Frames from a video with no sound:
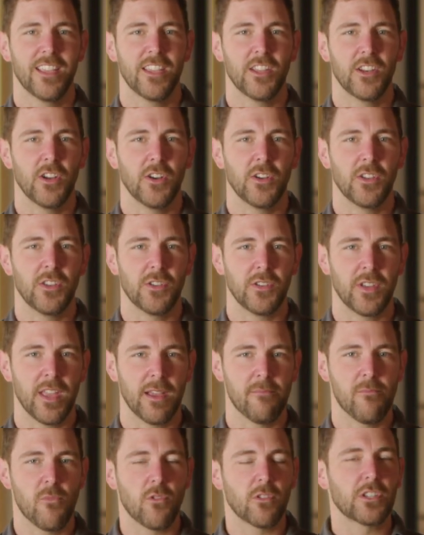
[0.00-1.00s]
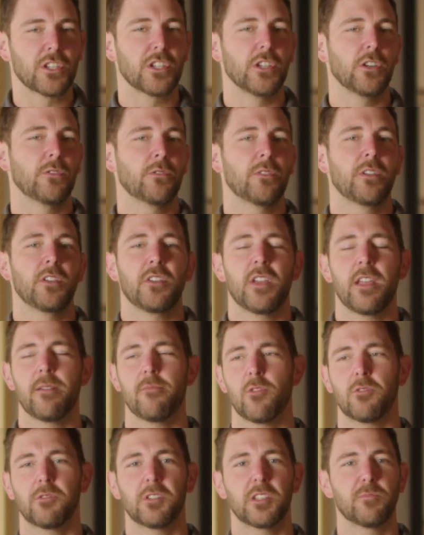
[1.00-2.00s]
you know, you get more children, you get
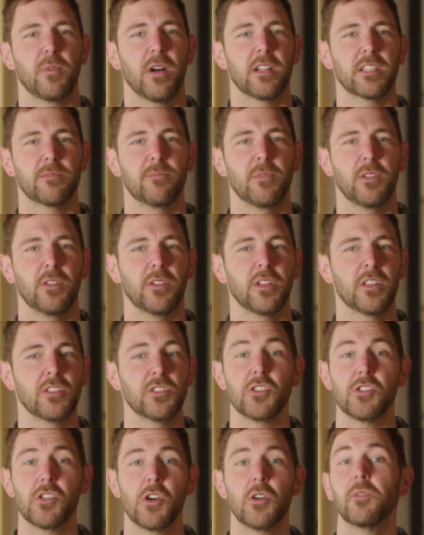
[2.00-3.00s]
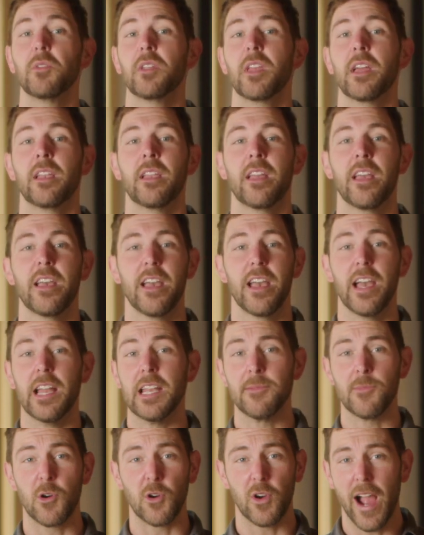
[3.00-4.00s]
more responsibilities, you don't get
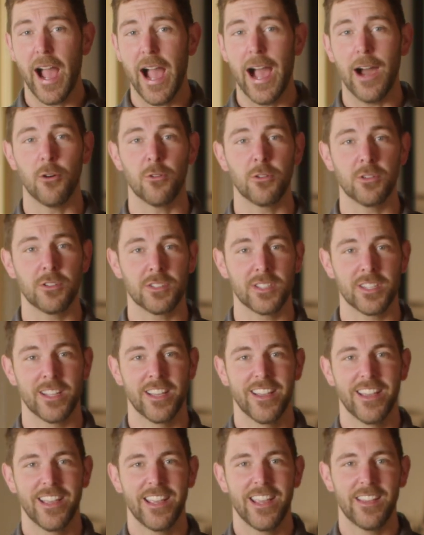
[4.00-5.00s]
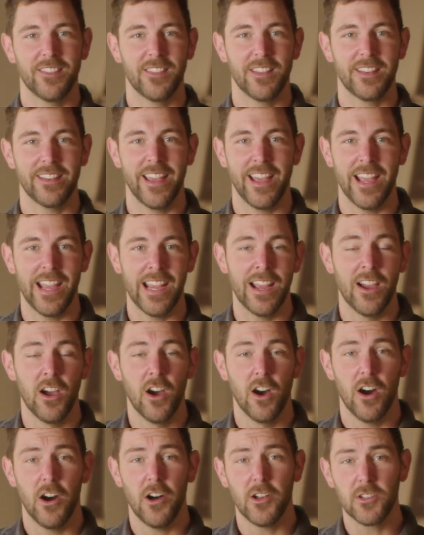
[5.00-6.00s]
any more hours in the day.
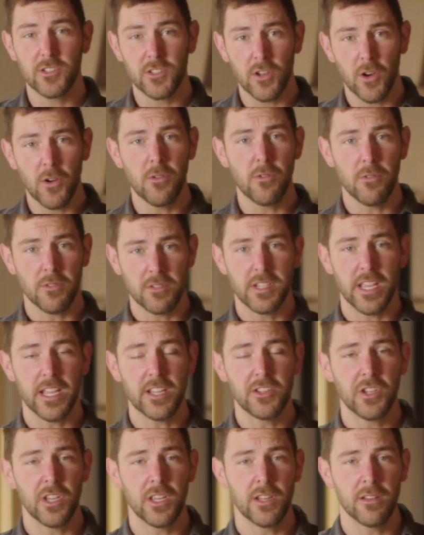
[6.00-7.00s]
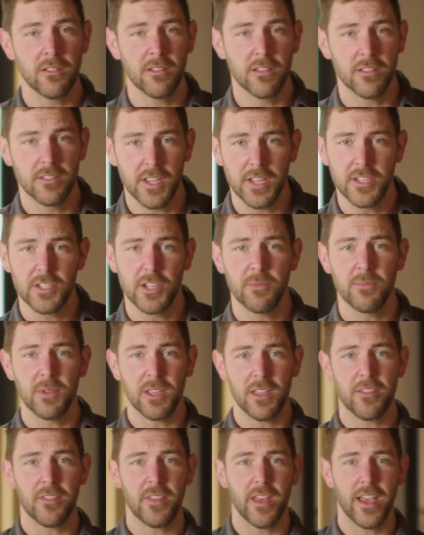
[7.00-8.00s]
Also teaching
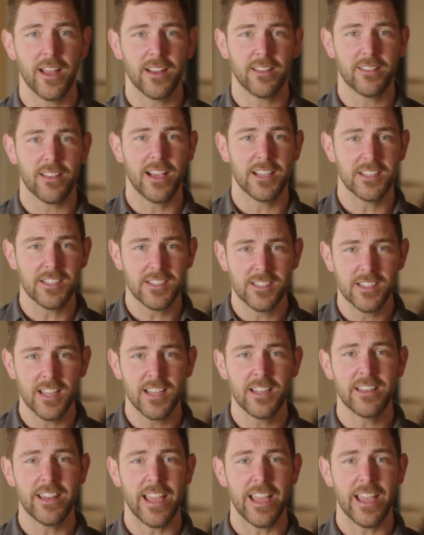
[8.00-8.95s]
me that a sin